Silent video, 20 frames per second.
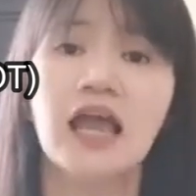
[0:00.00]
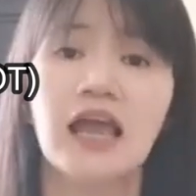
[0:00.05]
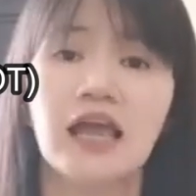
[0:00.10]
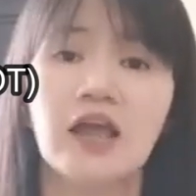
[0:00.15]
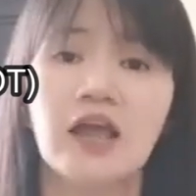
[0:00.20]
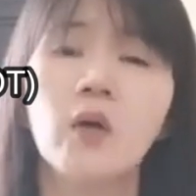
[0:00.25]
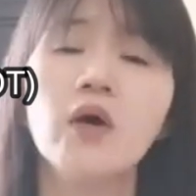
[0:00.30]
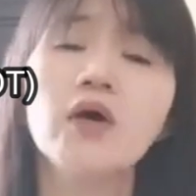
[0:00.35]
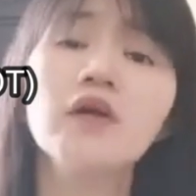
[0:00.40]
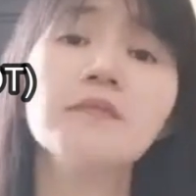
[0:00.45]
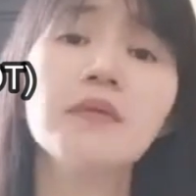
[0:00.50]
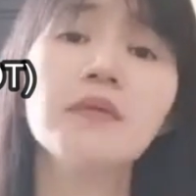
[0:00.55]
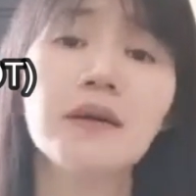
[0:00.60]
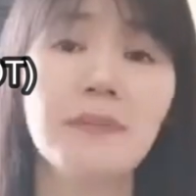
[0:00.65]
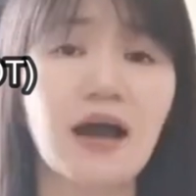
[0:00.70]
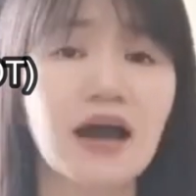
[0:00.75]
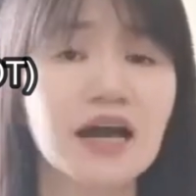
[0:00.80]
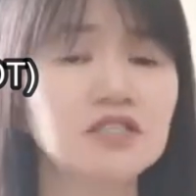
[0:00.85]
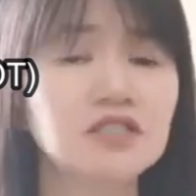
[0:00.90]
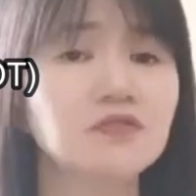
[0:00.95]
In one of my
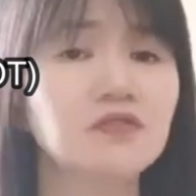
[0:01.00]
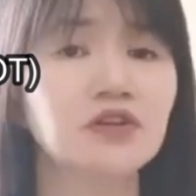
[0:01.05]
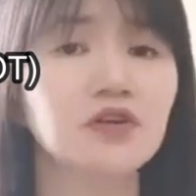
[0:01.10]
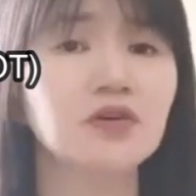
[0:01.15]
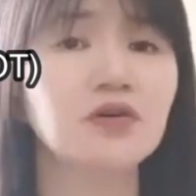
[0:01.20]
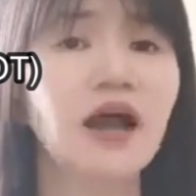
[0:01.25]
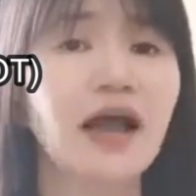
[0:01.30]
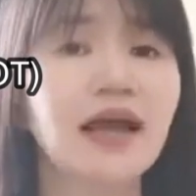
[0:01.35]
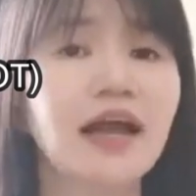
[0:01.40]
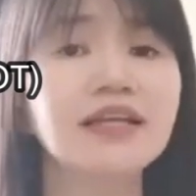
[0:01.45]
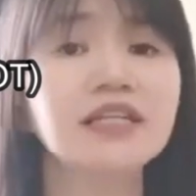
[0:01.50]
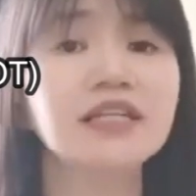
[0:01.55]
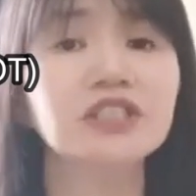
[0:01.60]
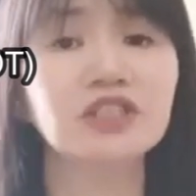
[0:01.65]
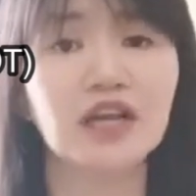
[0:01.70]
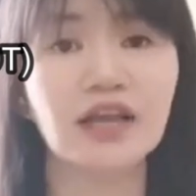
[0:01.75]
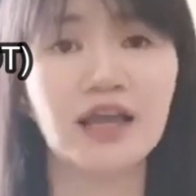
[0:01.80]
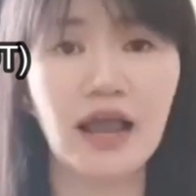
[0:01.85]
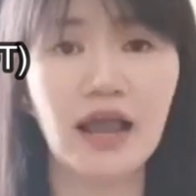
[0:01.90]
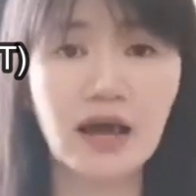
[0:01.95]
past videos, I did
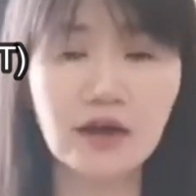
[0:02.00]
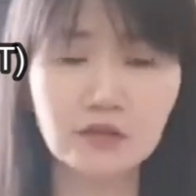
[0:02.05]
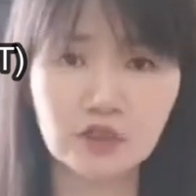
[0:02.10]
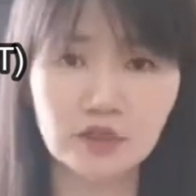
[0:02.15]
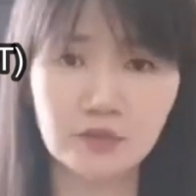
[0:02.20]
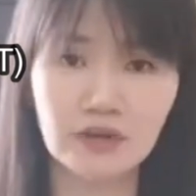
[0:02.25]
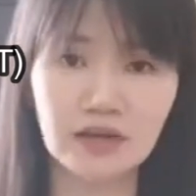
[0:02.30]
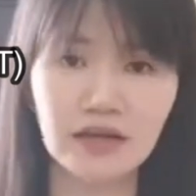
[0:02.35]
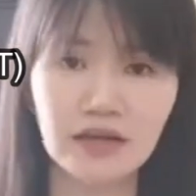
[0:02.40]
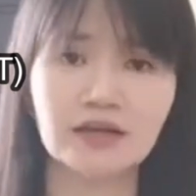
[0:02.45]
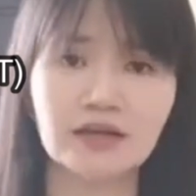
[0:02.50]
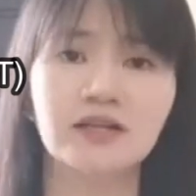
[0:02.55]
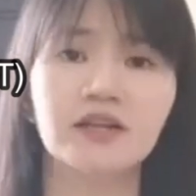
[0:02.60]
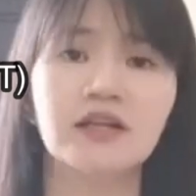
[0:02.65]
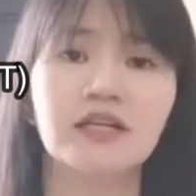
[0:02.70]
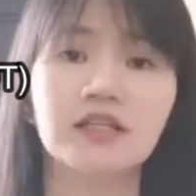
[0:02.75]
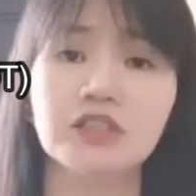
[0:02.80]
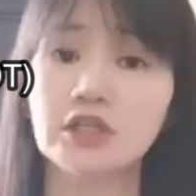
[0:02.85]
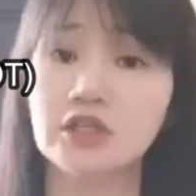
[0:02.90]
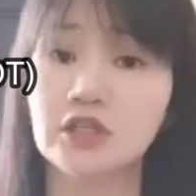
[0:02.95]
share how to make
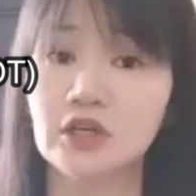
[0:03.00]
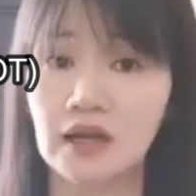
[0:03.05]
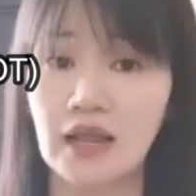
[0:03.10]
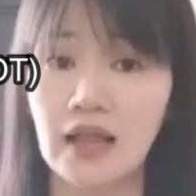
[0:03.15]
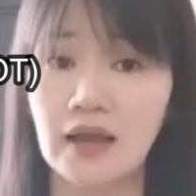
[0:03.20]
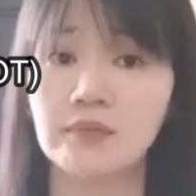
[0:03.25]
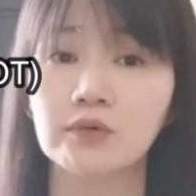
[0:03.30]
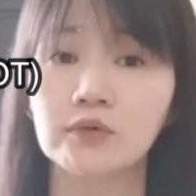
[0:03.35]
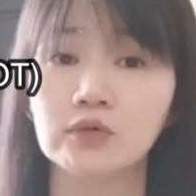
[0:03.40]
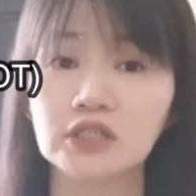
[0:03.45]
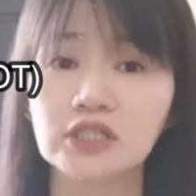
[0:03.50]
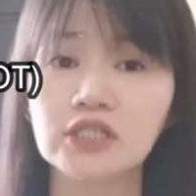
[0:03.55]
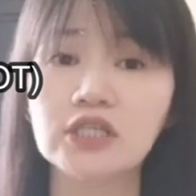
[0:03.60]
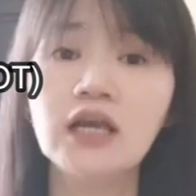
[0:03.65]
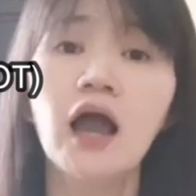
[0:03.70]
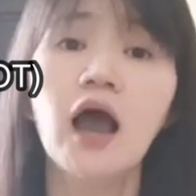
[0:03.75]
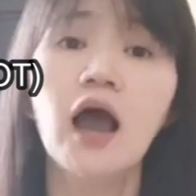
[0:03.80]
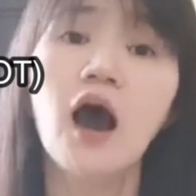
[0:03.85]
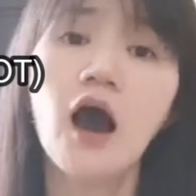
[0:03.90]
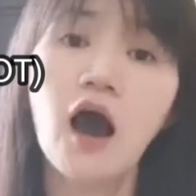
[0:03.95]
calculation on M O T,